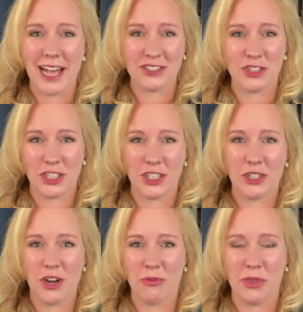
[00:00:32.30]
last
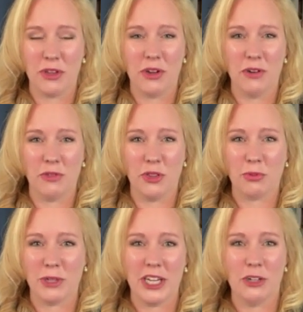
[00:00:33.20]
year with an over
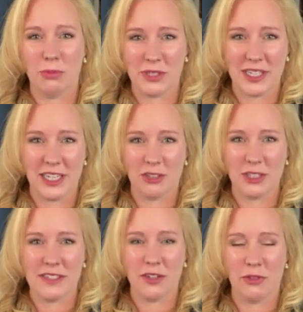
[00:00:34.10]
three hundred percent
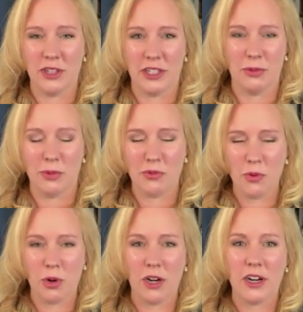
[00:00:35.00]
increase over the year
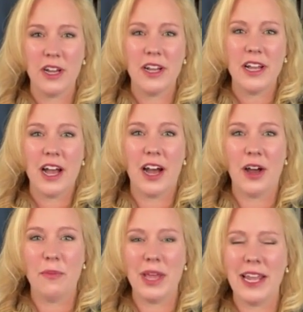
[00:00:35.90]
before.
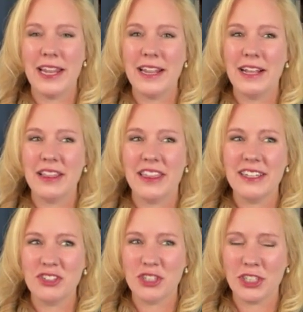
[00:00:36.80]
Um, and
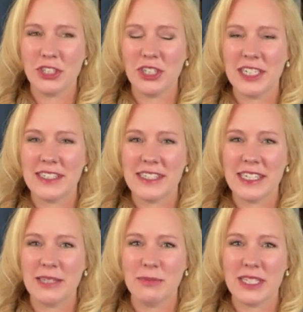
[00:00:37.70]
this year, it
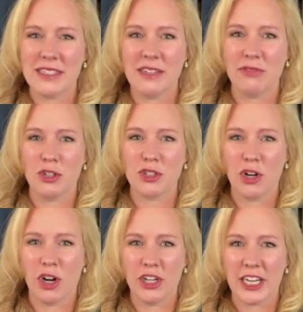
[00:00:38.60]
seems as if they're
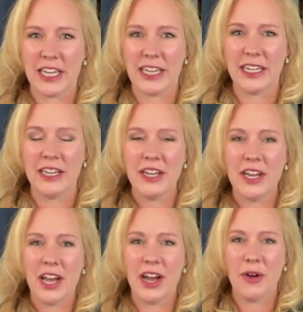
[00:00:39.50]
targeting
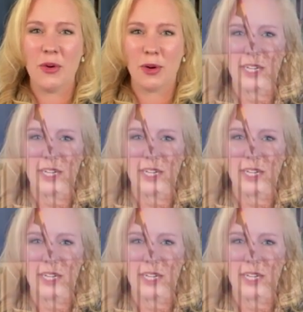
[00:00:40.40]
uh,